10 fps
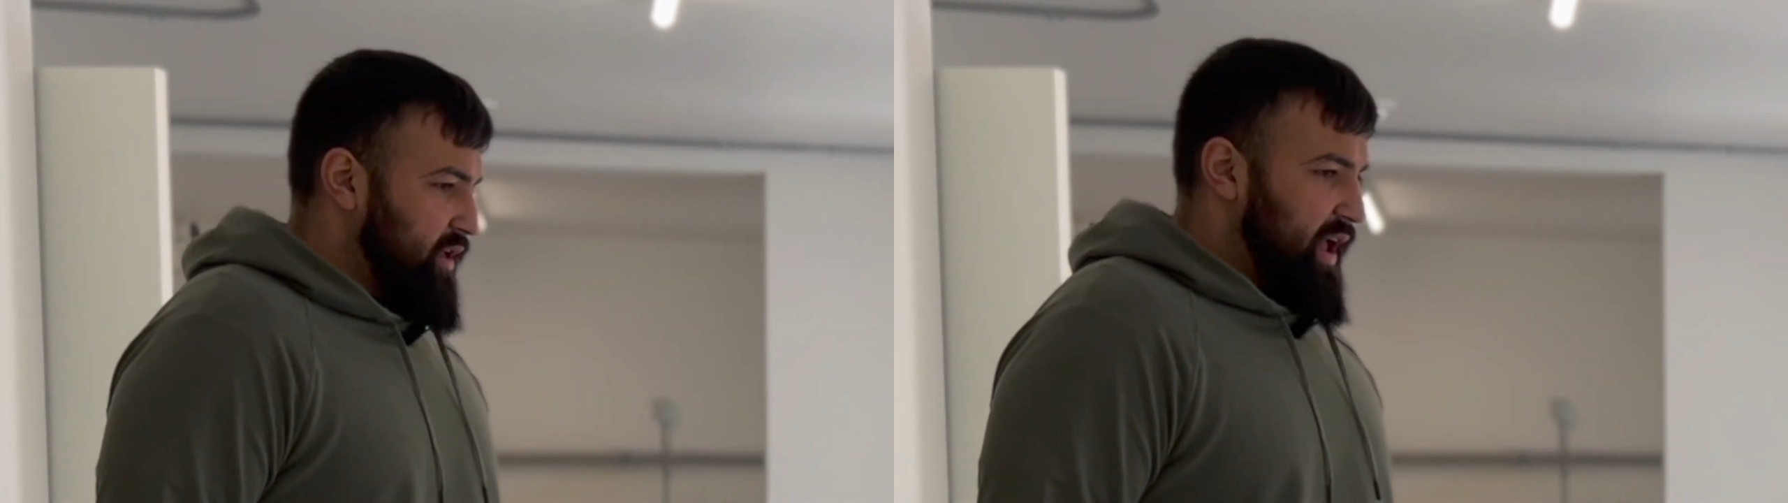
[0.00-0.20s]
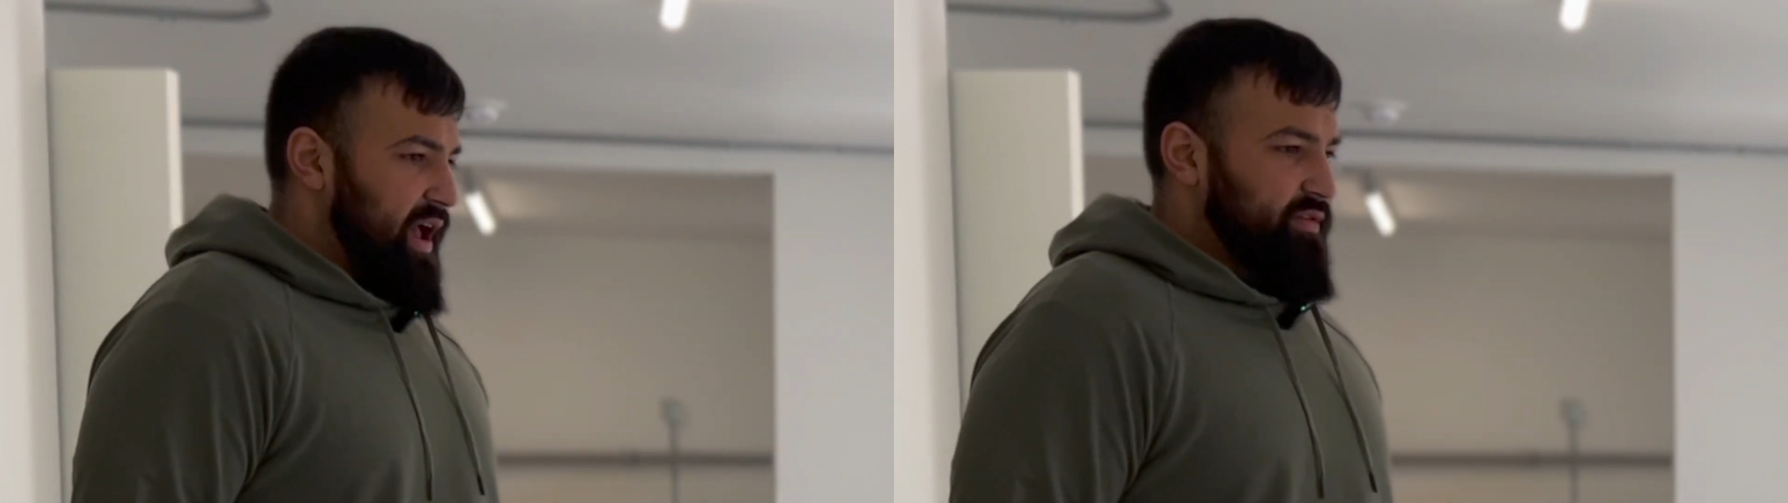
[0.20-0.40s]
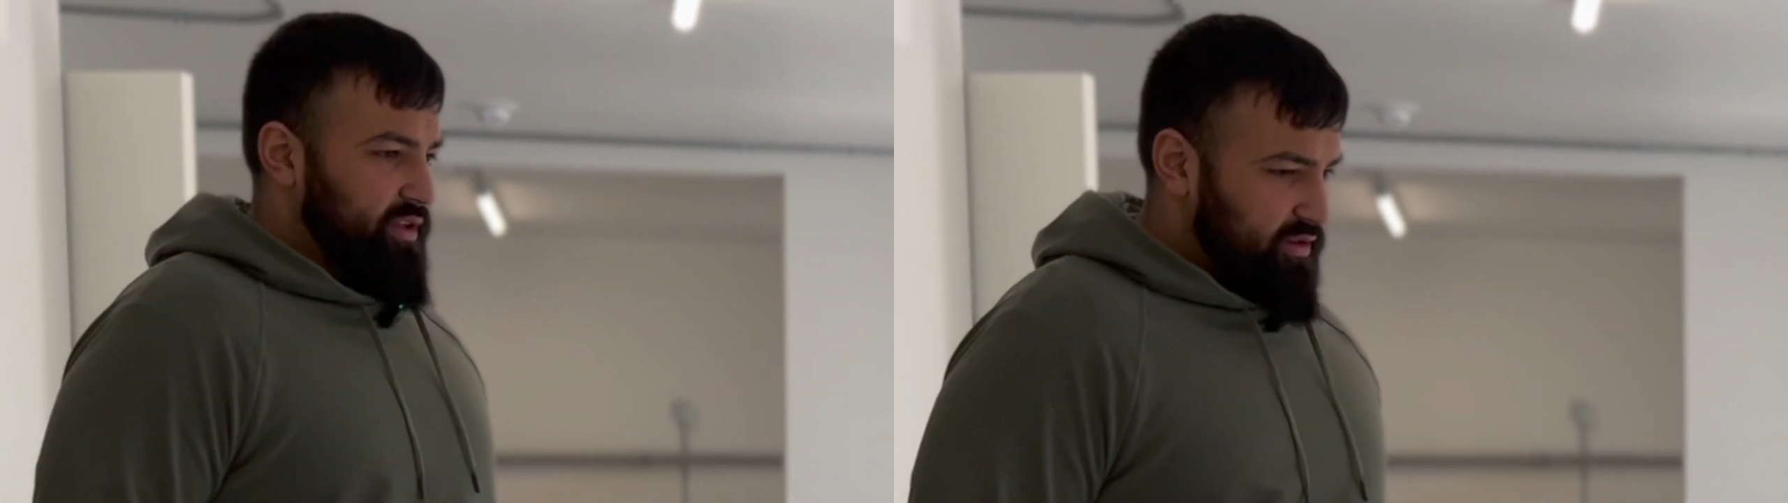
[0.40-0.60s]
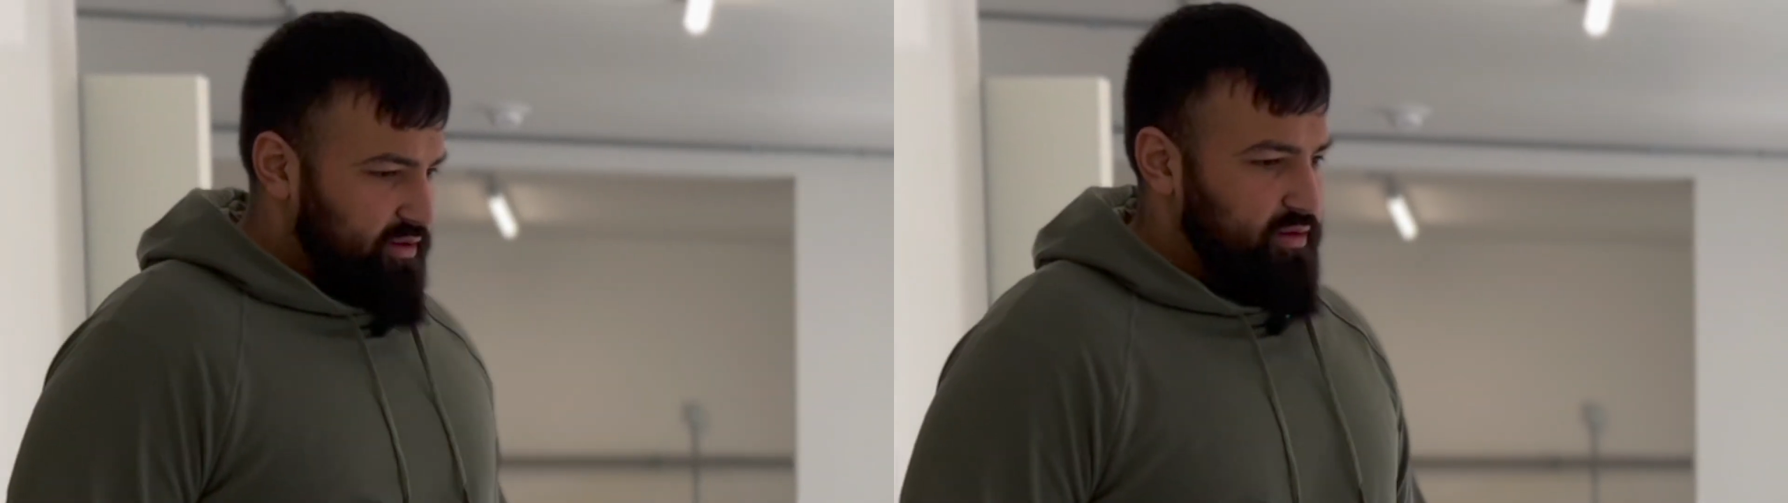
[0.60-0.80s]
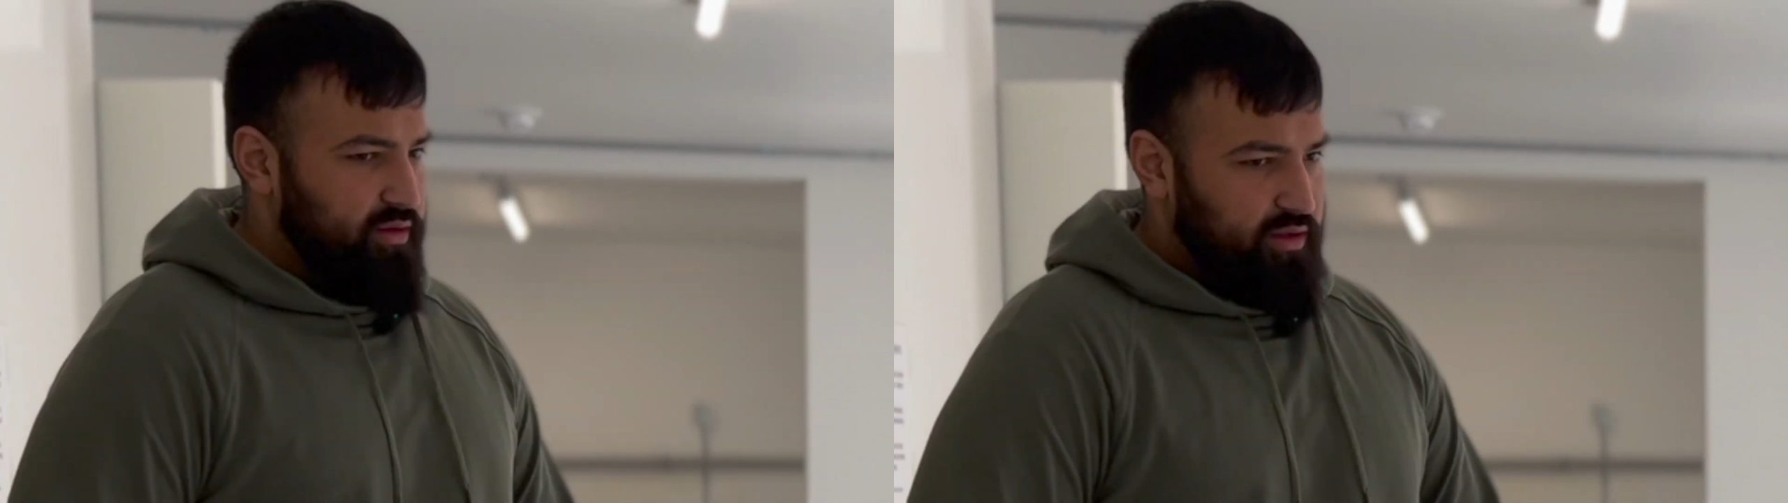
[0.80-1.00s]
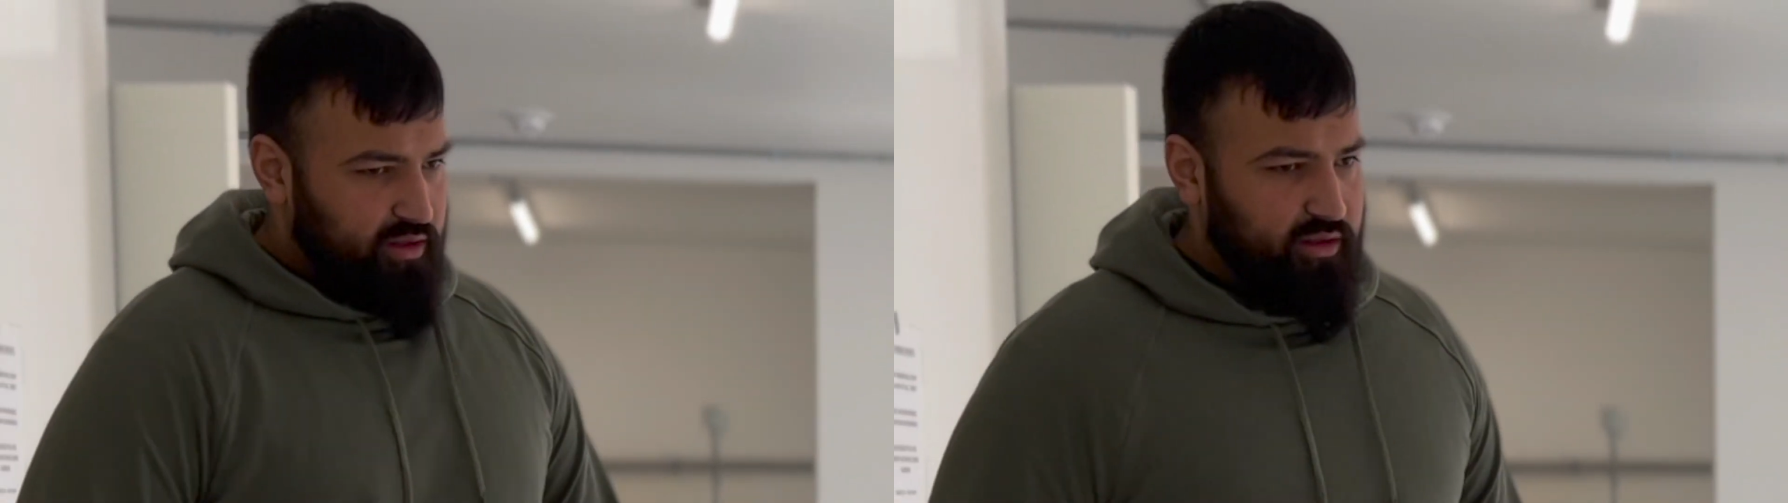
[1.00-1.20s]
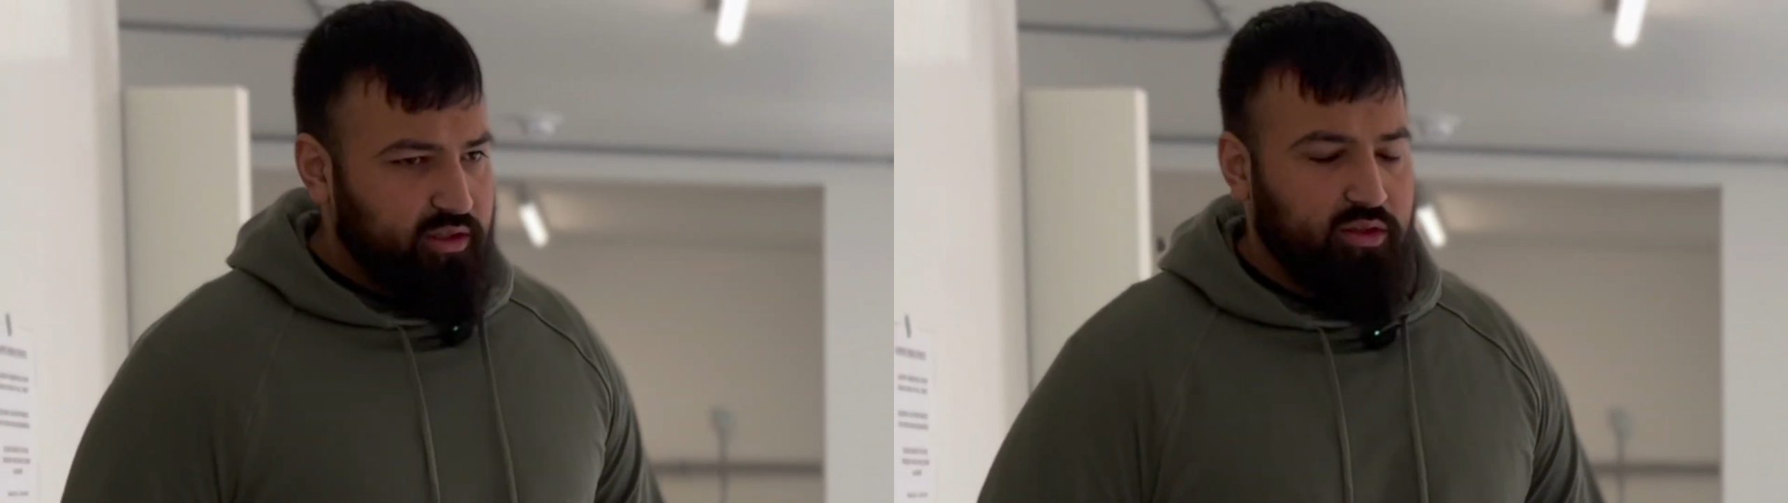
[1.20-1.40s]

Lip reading: having these